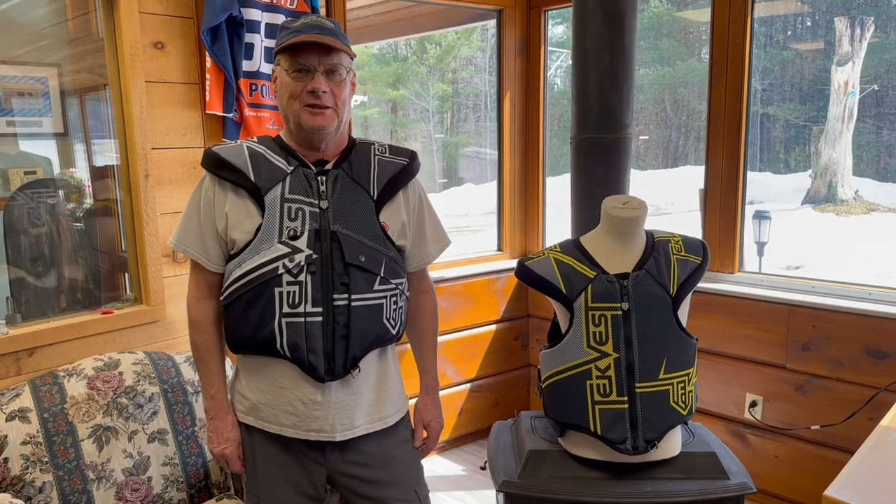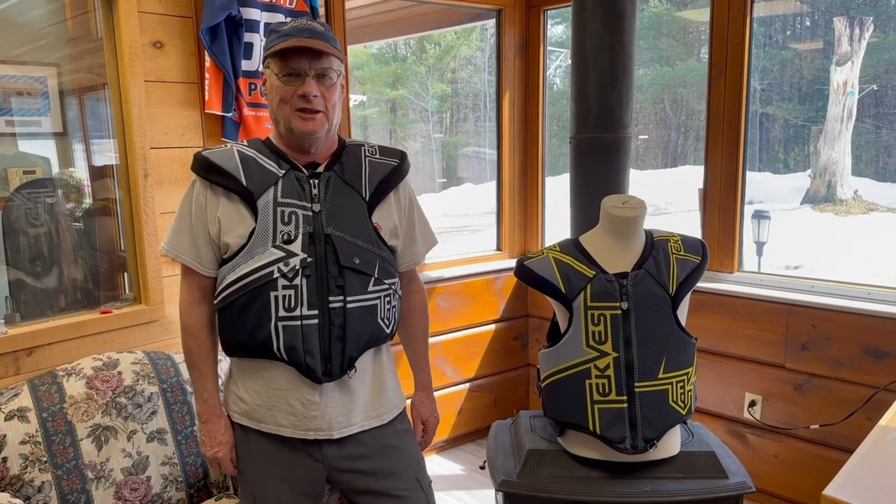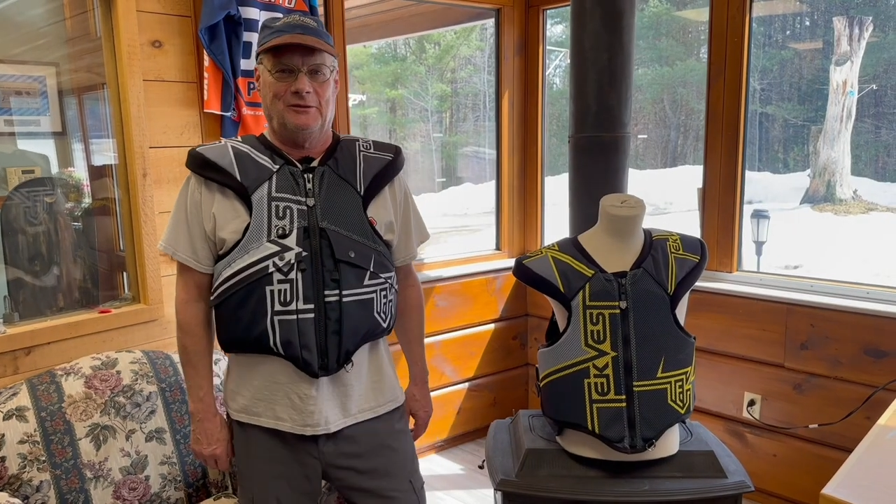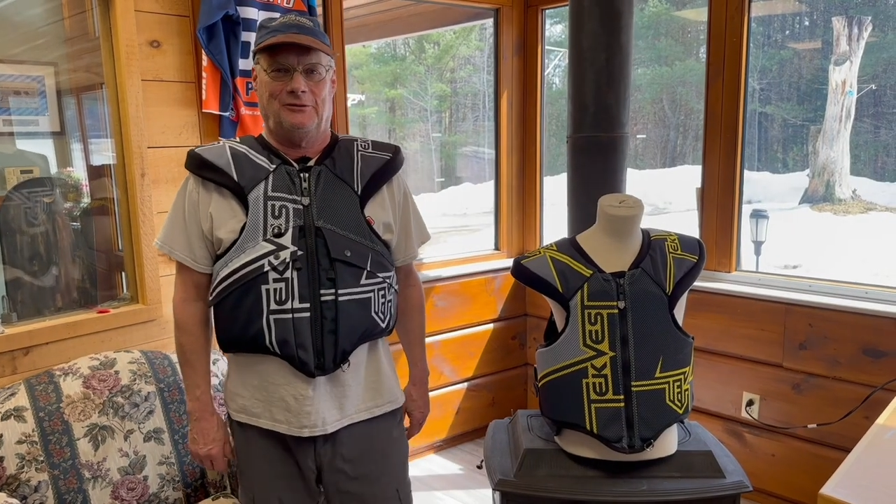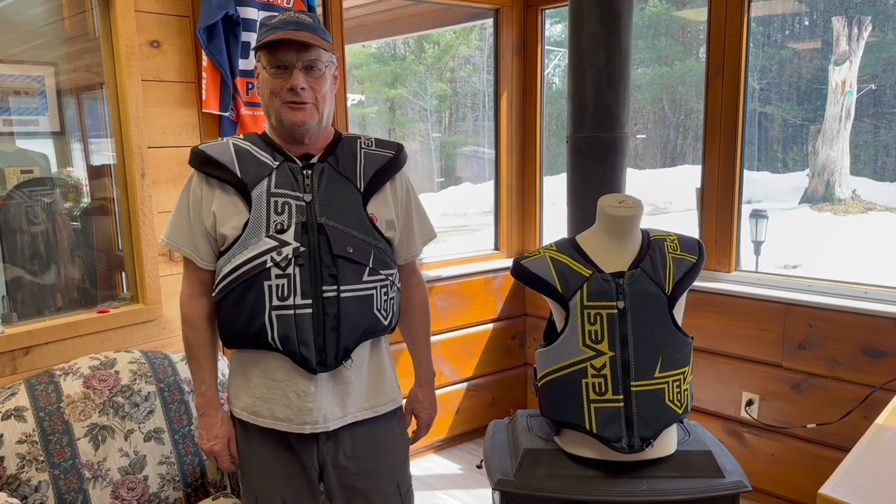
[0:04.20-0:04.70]

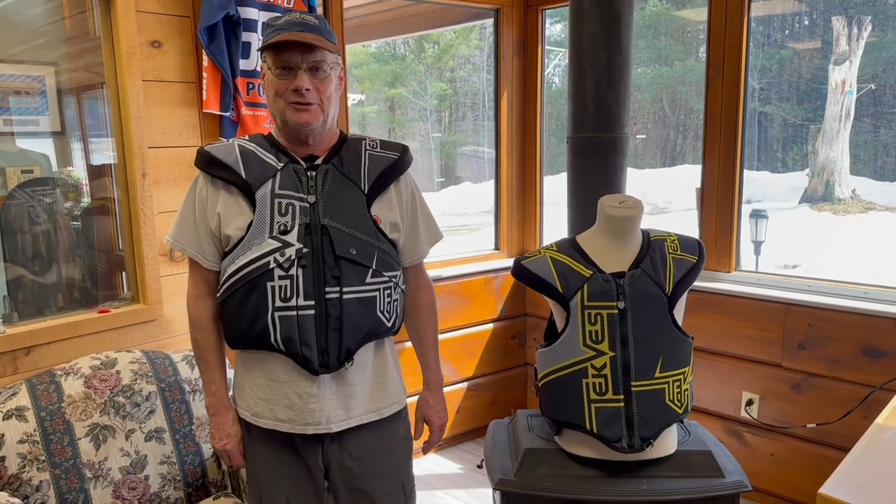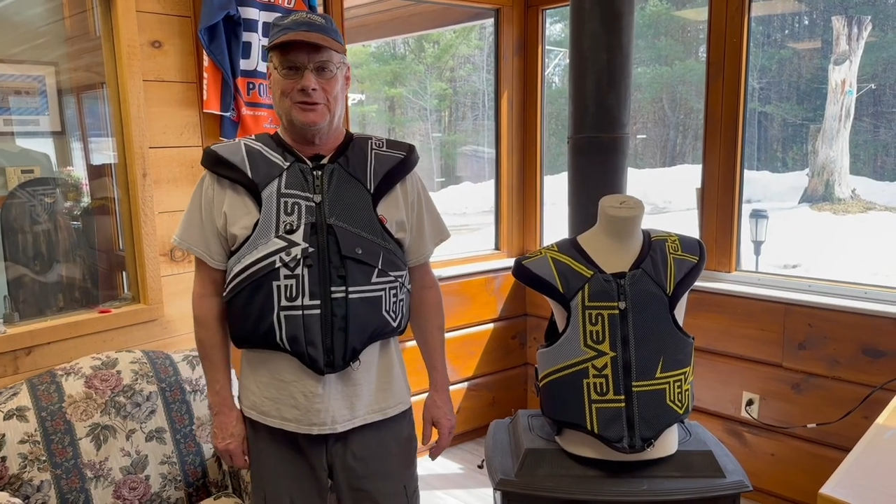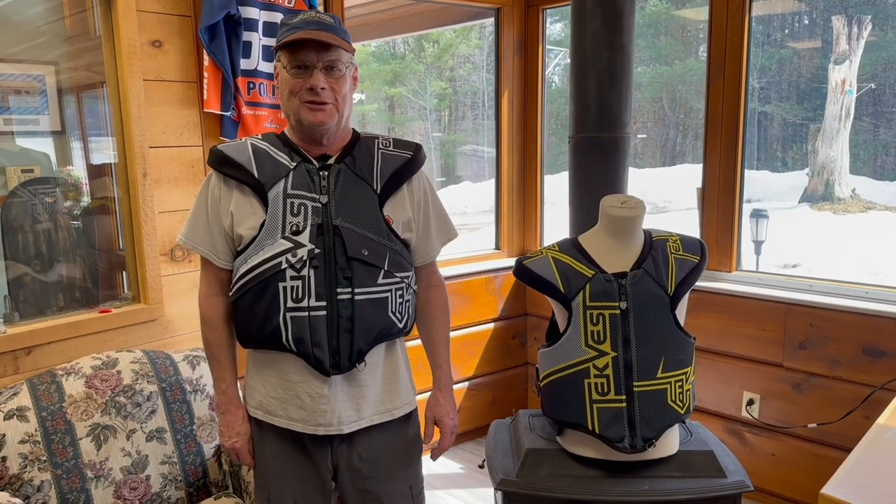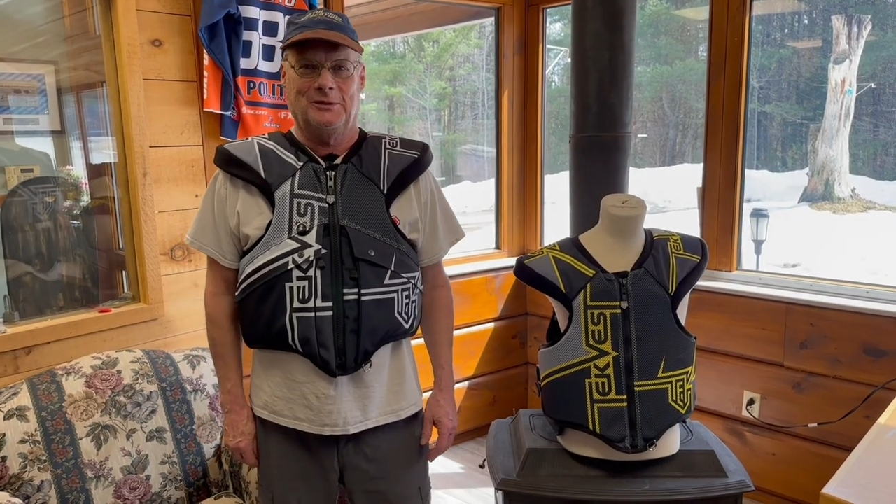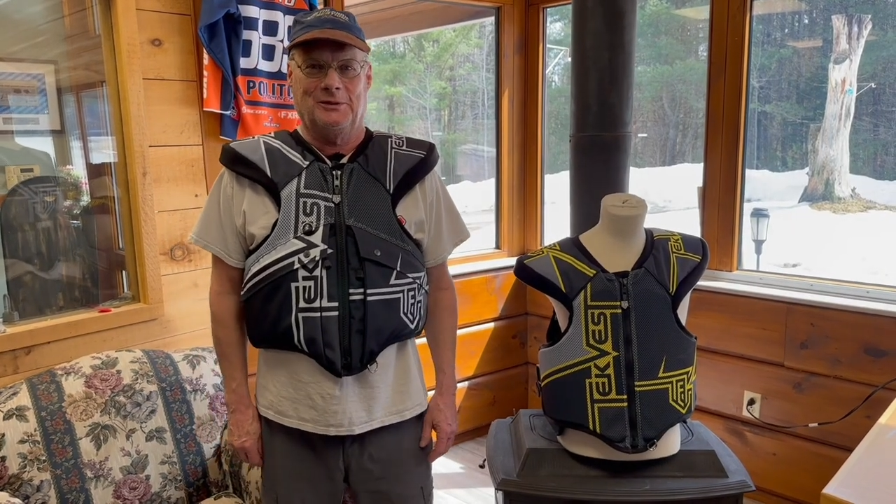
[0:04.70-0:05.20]
Hey
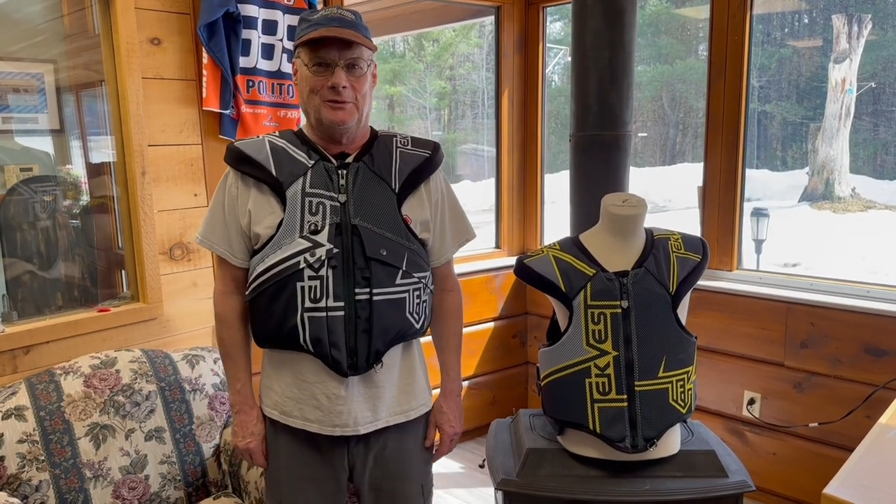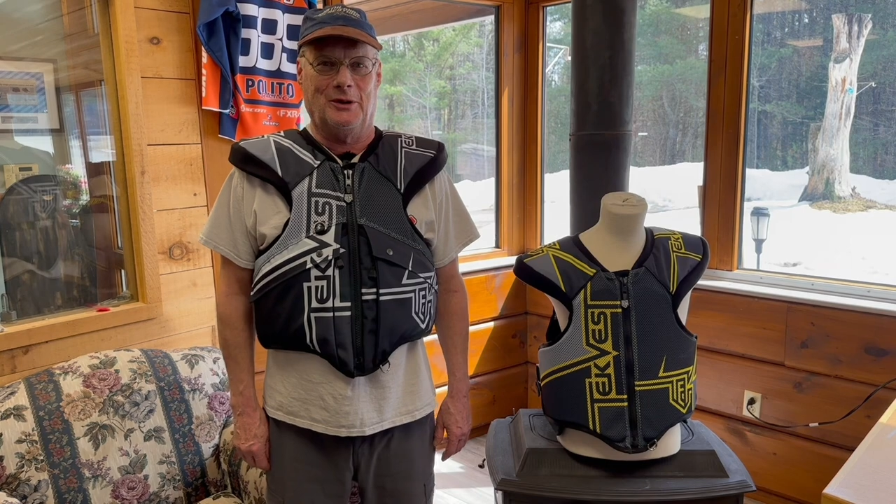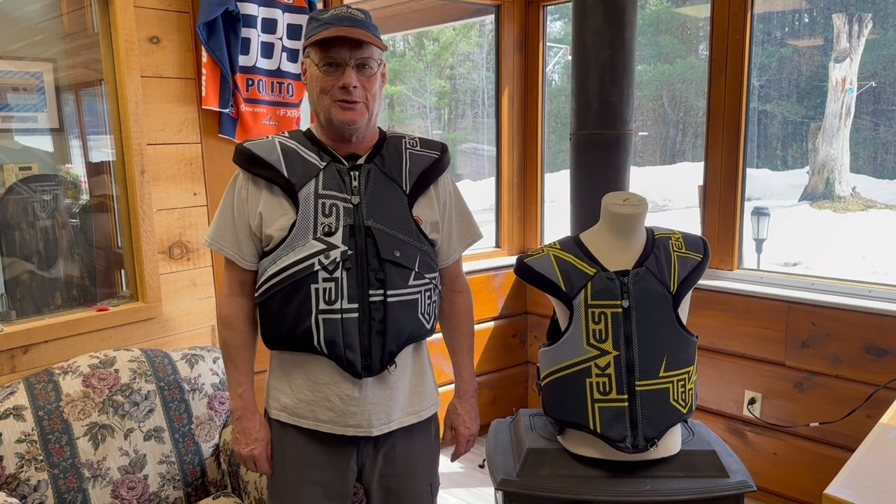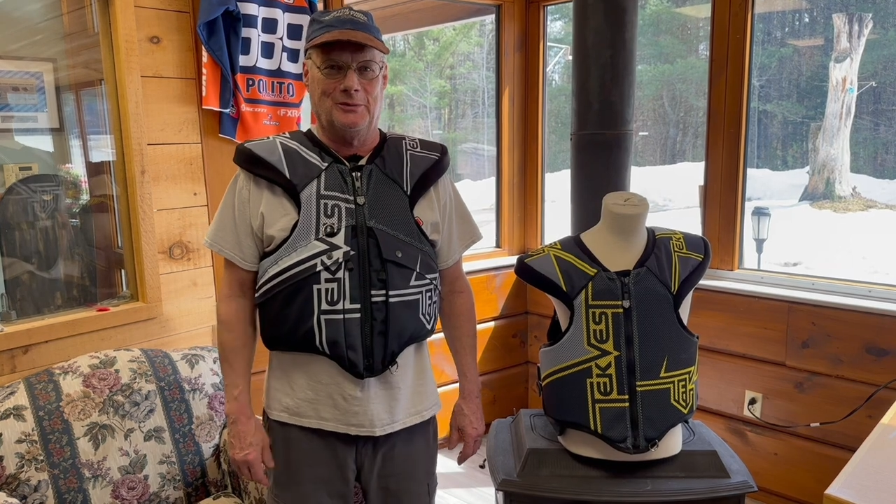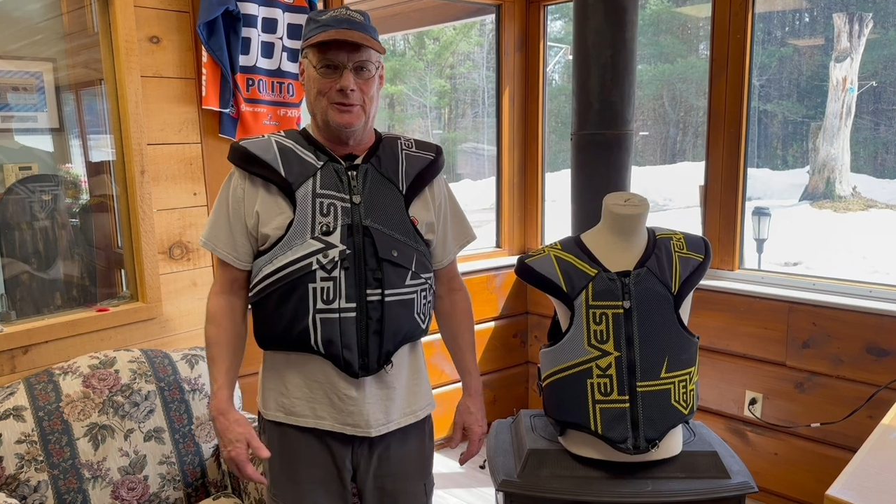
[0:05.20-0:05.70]
folks, welcome